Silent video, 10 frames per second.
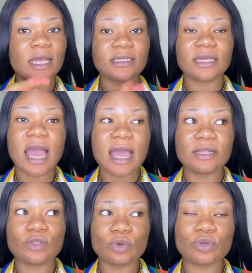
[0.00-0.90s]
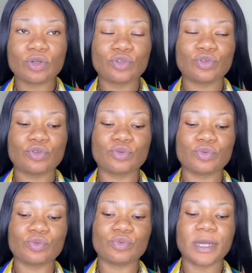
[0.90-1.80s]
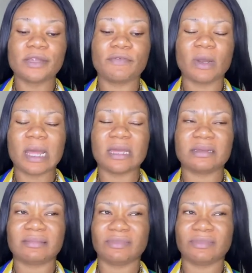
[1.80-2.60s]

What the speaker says: the guy told us to wait for like